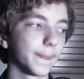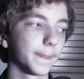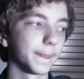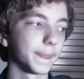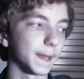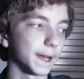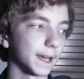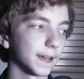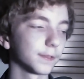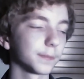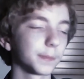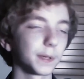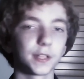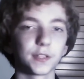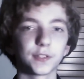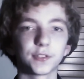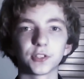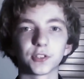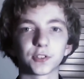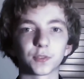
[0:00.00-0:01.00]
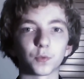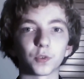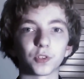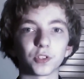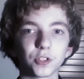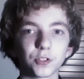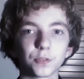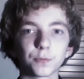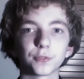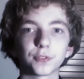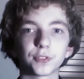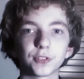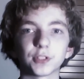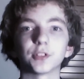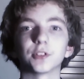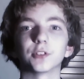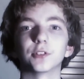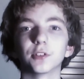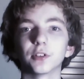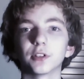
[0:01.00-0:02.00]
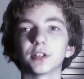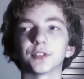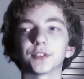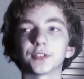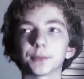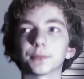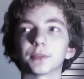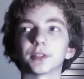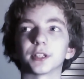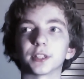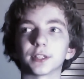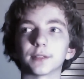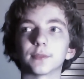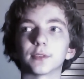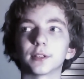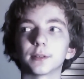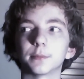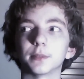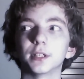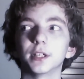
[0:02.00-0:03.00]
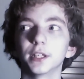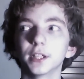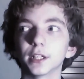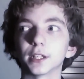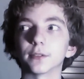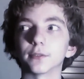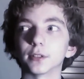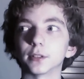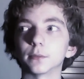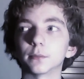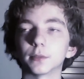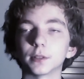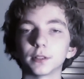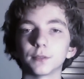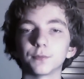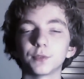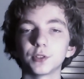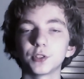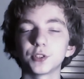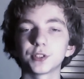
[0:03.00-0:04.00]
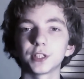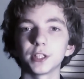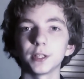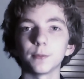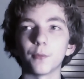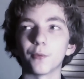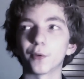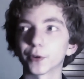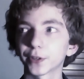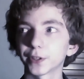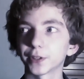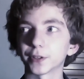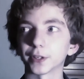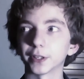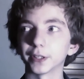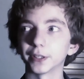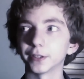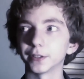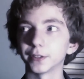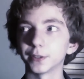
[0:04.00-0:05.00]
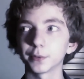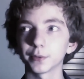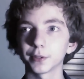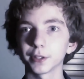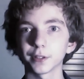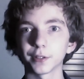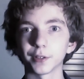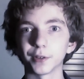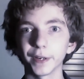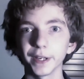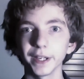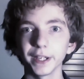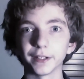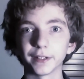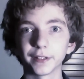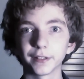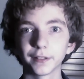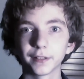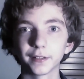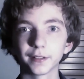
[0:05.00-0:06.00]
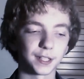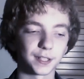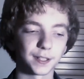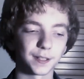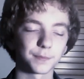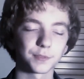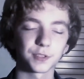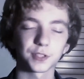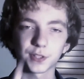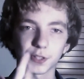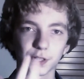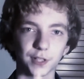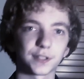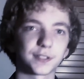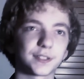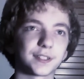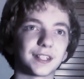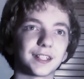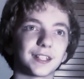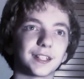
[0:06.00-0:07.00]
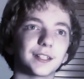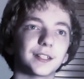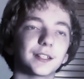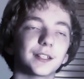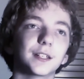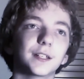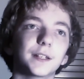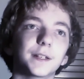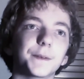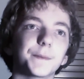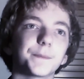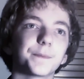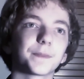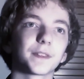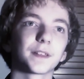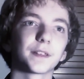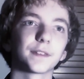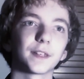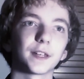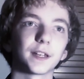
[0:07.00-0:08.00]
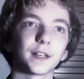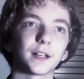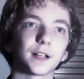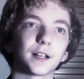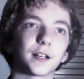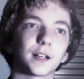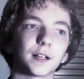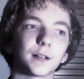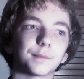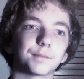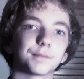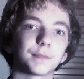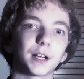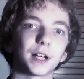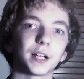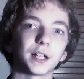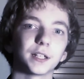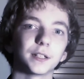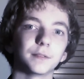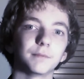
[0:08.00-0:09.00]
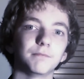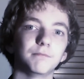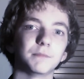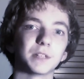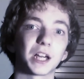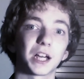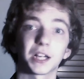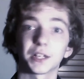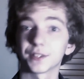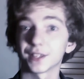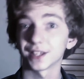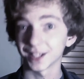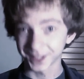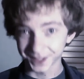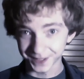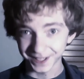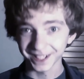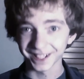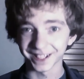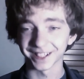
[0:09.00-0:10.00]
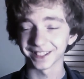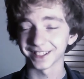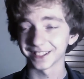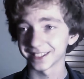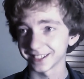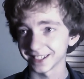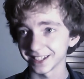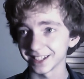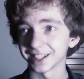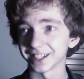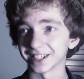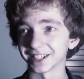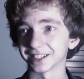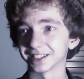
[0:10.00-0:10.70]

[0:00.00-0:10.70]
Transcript: Not everybody is just 100% good at something at the very beginning of it. If you just keep working on it, you'll get great. I'm just trying to say that um, I'm not that great at singing.